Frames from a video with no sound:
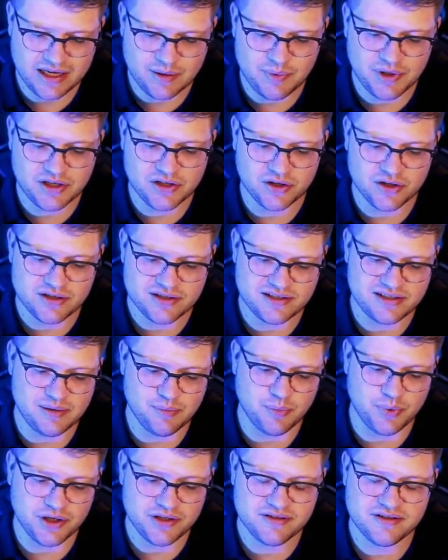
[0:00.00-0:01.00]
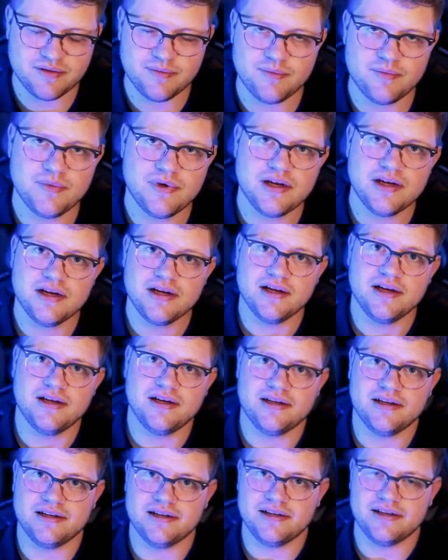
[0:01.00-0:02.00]
And because the bottom
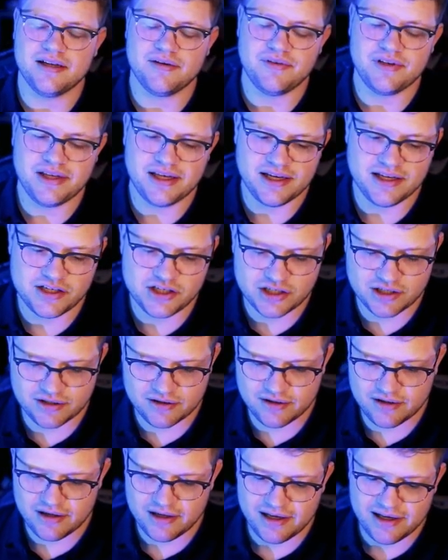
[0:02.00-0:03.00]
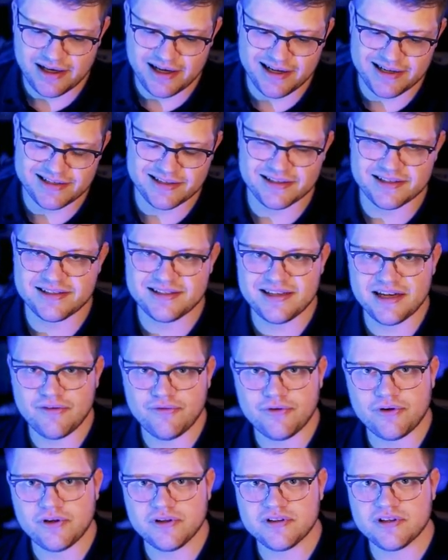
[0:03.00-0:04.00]
navigation has a
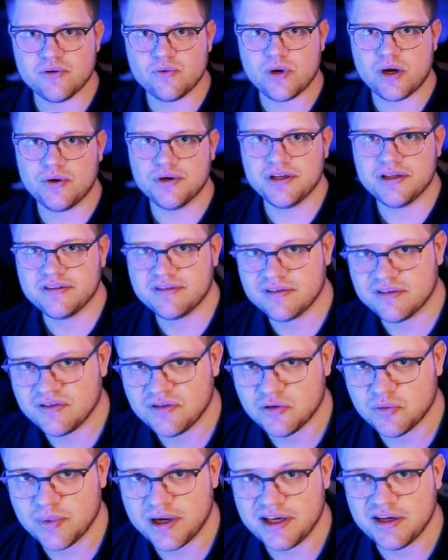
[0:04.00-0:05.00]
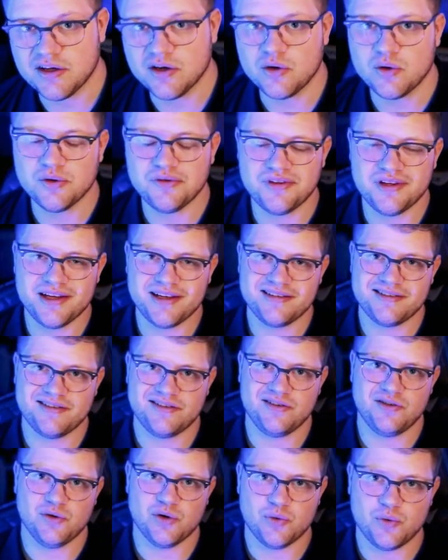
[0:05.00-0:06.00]
scaffold around it, you may know that
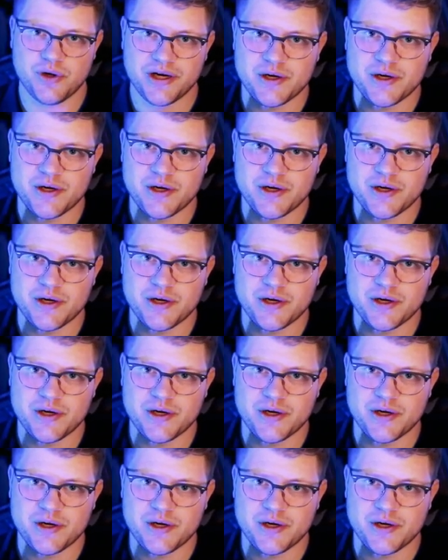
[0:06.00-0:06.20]
you are